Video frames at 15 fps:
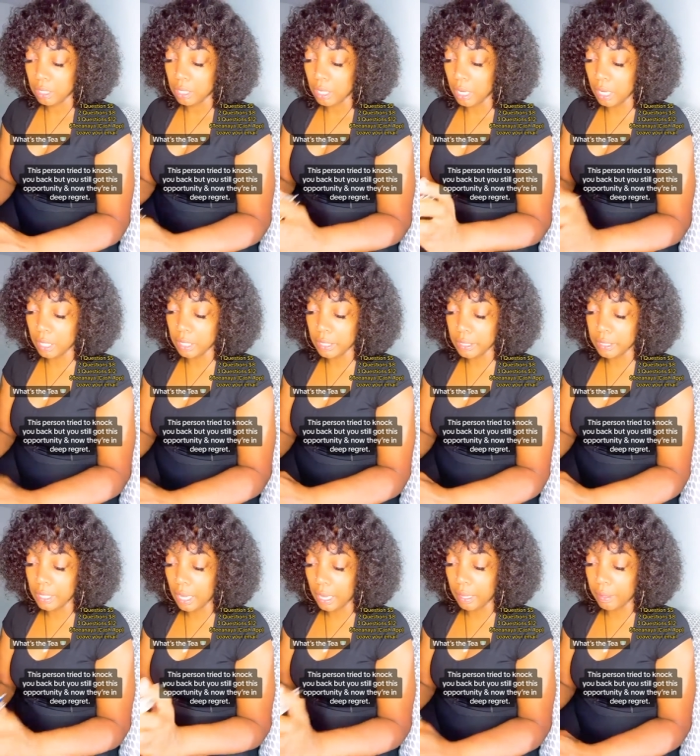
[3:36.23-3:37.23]
And it's
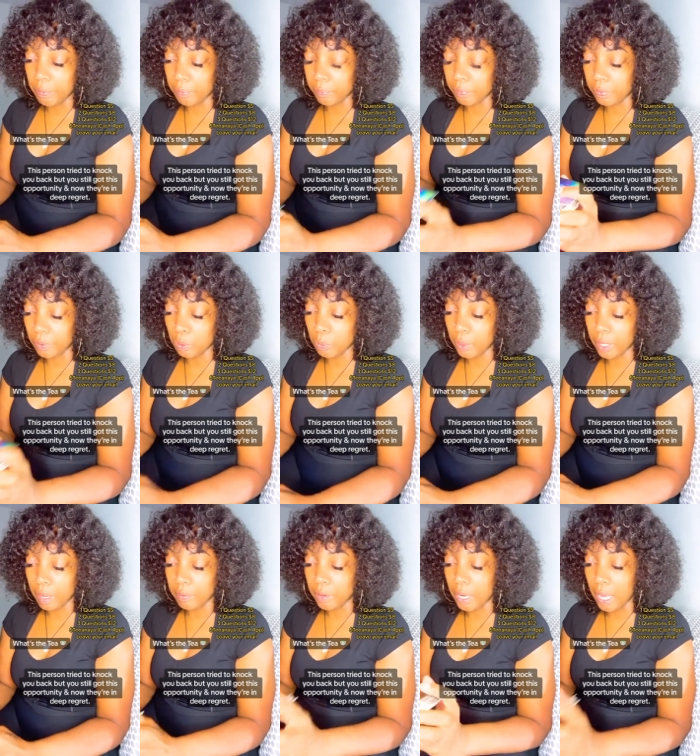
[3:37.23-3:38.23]
like,
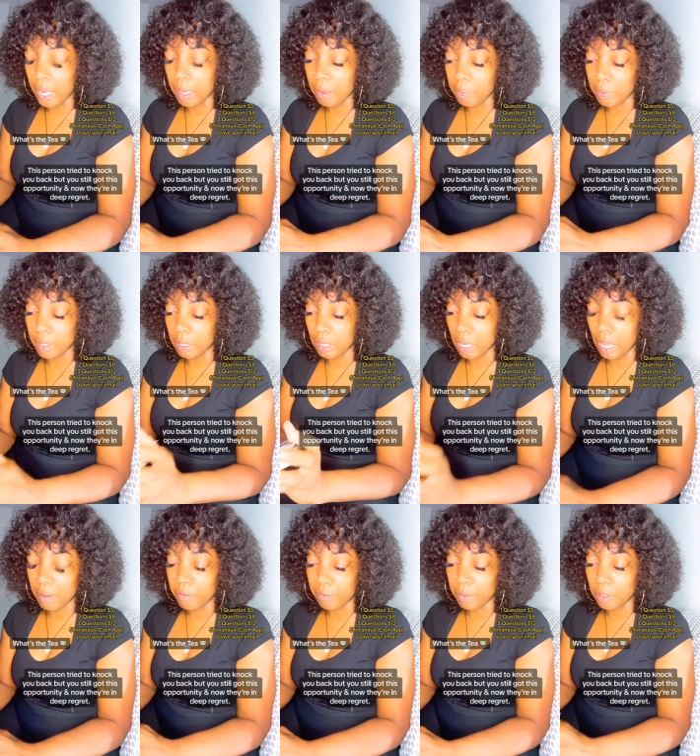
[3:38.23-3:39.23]
whatever happened, I
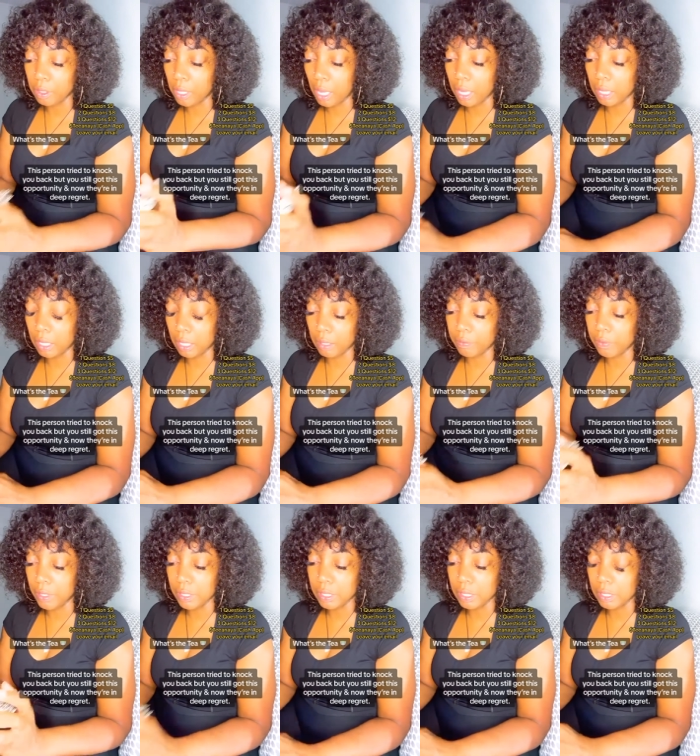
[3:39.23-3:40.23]
feel like if
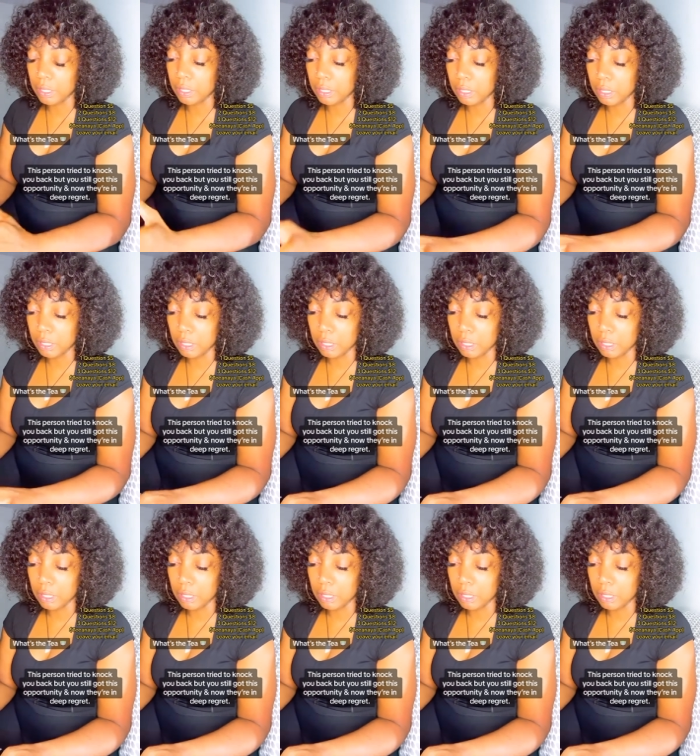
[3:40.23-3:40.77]
this is,